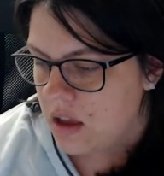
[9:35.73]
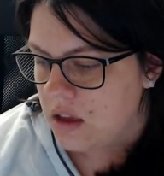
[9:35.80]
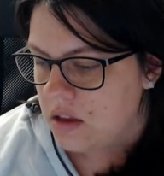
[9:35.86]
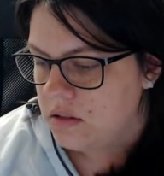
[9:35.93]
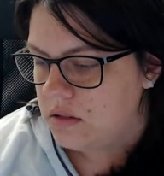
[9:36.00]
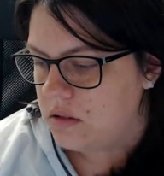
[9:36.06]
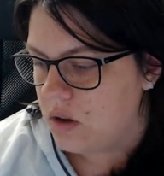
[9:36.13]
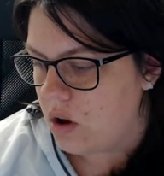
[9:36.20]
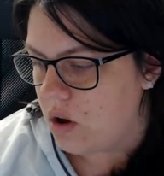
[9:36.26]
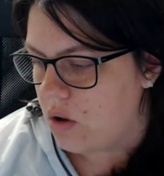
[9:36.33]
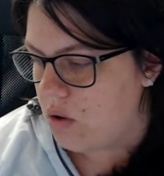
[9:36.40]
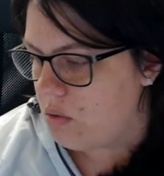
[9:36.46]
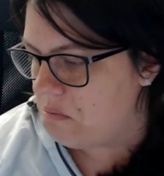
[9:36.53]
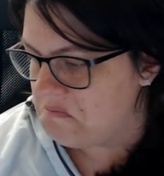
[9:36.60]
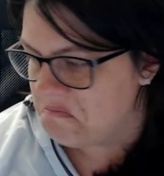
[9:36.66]

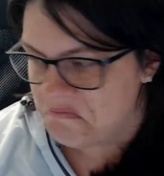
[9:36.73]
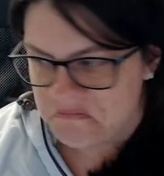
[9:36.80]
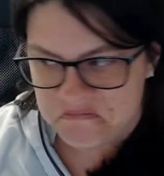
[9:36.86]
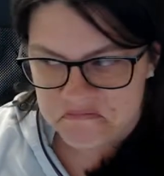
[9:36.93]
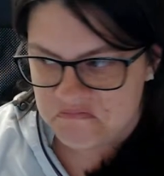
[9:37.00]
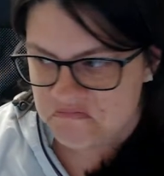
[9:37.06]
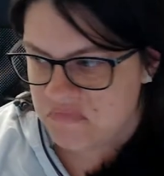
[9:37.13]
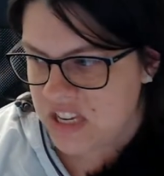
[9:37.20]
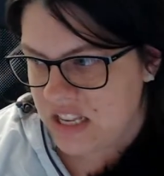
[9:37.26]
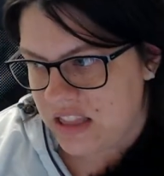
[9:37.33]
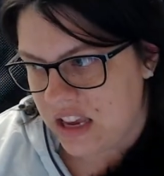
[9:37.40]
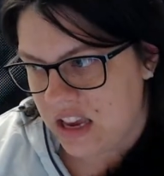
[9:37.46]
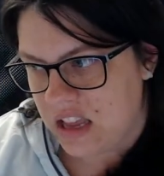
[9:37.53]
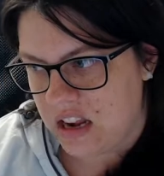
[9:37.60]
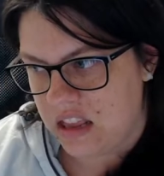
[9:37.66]
So didn't
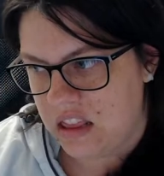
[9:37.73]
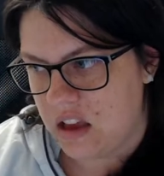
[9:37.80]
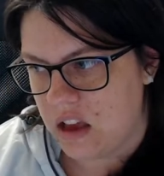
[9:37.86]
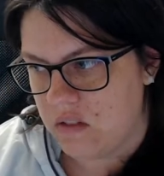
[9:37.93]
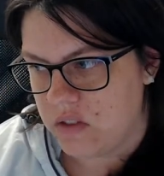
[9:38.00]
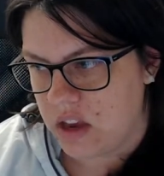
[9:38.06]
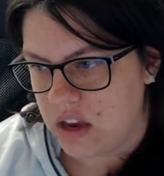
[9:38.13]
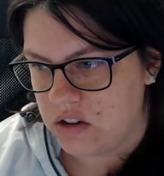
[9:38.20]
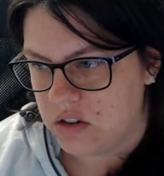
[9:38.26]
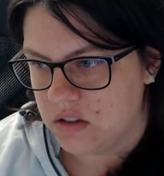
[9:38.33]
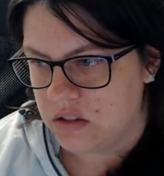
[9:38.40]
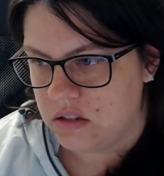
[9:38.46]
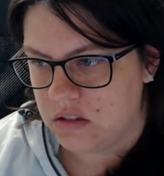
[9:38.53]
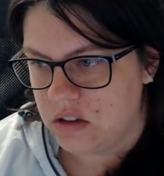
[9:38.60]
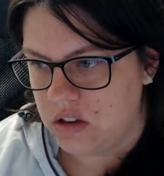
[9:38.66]
think anything of it,
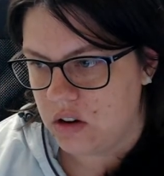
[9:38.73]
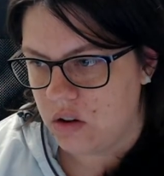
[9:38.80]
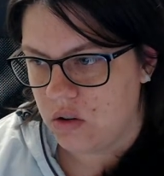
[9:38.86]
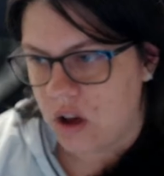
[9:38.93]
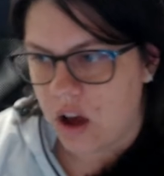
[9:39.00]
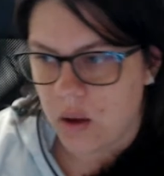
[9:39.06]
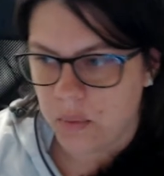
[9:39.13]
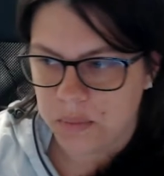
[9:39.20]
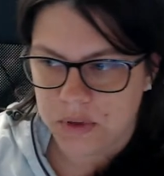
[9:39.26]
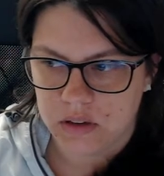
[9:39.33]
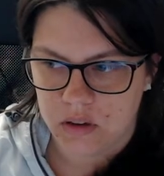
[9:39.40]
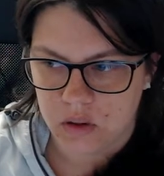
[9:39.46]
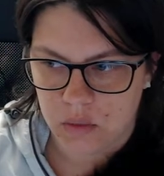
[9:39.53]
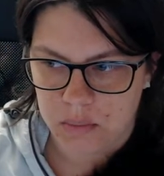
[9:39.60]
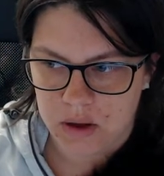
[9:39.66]
just, helped a
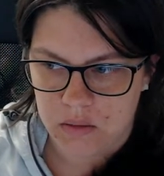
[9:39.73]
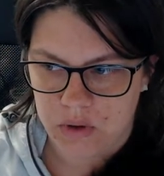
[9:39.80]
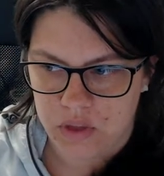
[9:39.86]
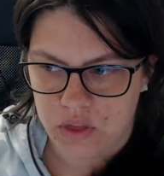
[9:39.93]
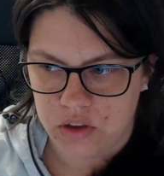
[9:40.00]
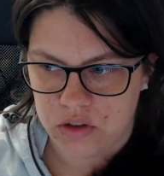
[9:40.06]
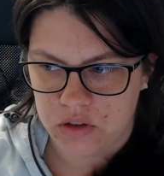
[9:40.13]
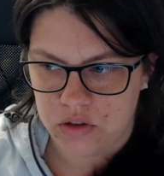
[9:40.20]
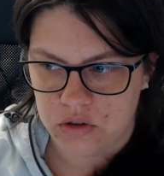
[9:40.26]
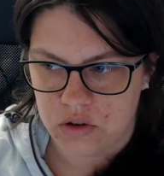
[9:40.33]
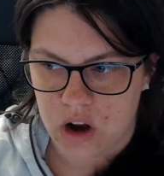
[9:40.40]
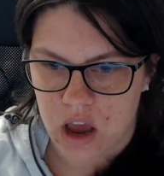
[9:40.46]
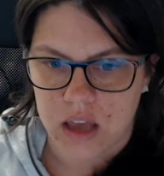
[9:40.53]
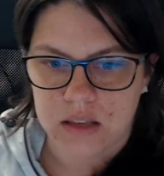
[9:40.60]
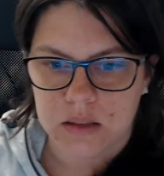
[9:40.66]
little bit with the
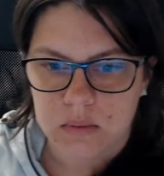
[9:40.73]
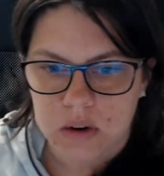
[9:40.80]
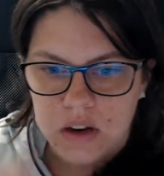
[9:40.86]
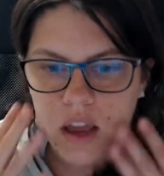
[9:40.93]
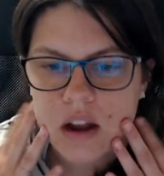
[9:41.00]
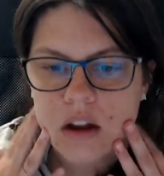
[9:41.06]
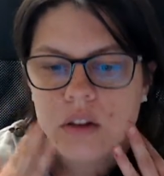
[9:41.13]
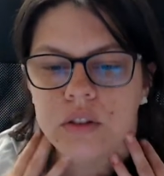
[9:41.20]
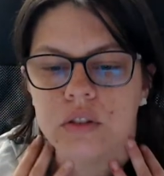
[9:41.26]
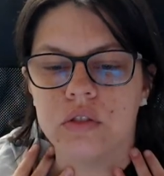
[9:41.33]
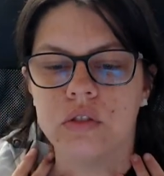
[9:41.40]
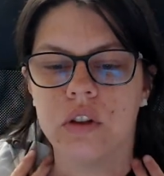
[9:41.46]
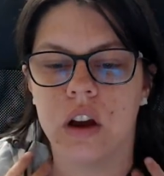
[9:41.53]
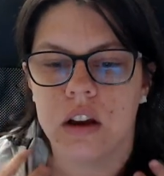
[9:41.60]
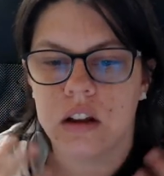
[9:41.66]
stress. But again, I was just
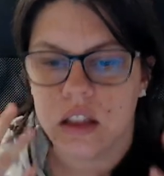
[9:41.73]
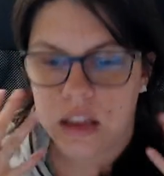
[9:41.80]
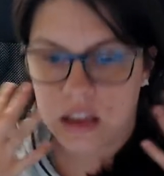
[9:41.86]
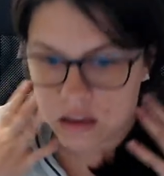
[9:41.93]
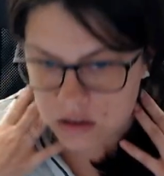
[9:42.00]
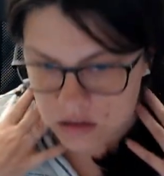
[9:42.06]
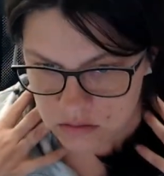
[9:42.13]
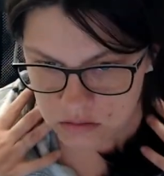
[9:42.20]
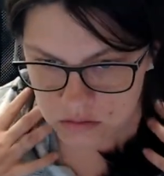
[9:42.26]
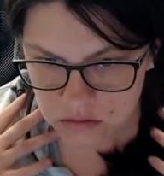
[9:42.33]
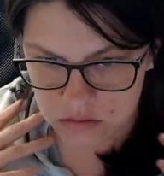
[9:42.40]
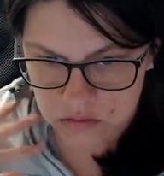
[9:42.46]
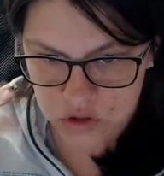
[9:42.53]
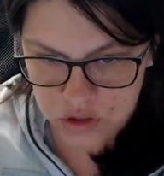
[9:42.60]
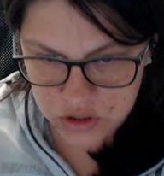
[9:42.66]
trying to, like,
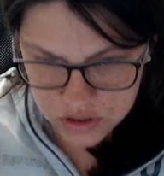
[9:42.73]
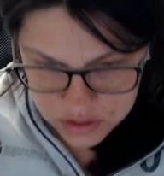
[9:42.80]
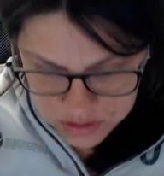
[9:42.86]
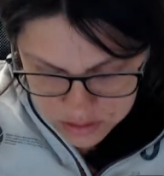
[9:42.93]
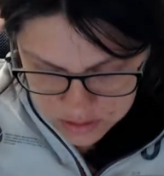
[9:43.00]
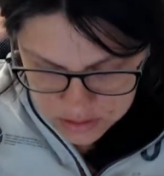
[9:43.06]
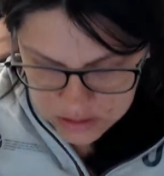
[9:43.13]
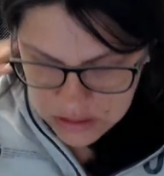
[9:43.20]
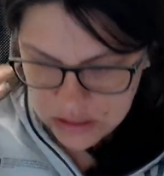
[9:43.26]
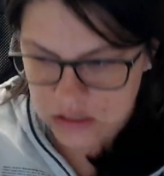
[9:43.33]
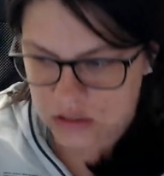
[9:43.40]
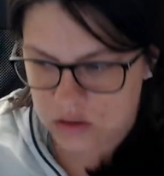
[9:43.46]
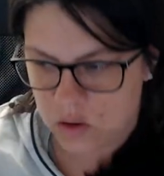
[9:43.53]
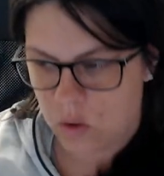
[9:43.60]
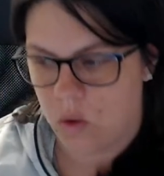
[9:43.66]
just ease
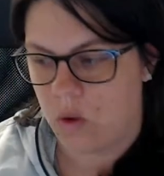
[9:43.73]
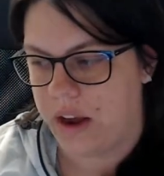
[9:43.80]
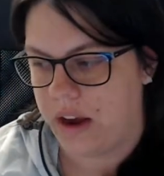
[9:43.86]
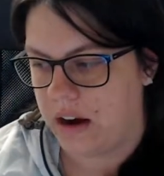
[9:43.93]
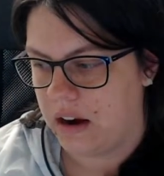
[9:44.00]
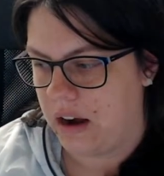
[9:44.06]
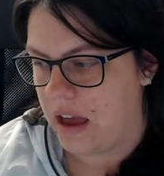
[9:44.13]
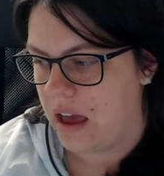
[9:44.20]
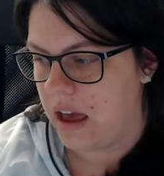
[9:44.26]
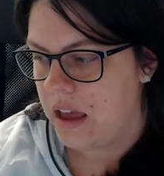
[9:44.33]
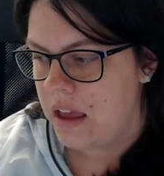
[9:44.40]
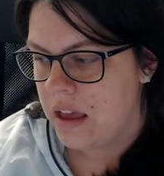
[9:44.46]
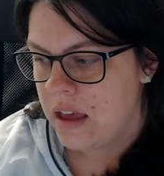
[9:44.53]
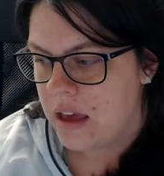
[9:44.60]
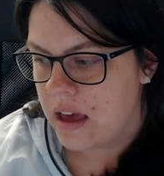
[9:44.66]
the whole area,
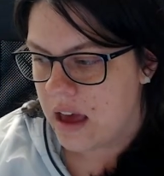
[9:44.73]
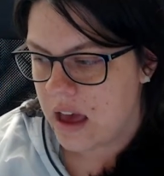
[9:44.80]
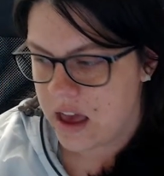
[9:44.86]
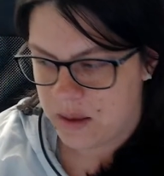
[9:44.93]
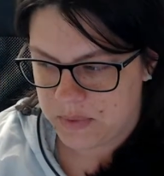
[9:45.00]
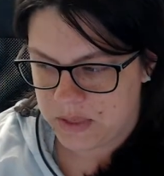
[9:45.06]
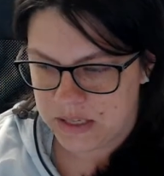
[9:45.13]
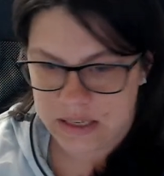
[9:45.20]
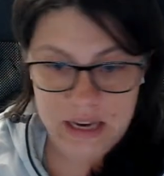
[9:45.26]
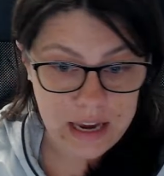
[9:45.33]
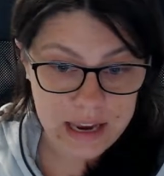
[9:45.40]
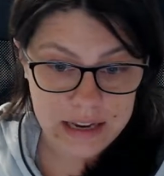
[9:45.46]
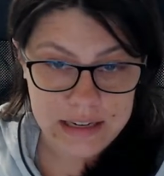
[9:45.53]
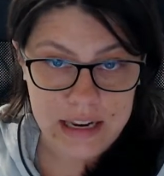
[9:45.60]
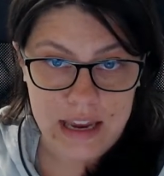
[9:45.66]
since I
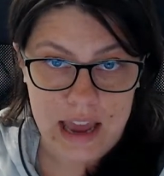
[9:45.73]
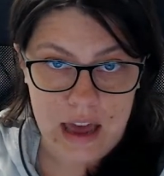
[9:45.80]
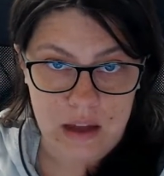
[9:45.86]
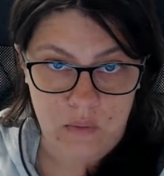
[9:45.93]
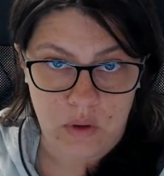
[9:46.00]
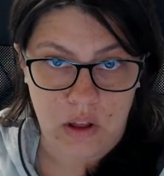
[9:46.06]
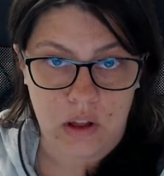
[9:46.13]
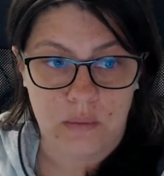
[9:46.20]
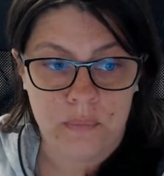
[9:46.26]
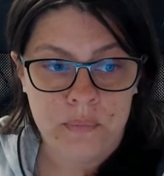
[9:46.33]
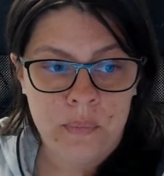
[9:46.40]
can't take Advil.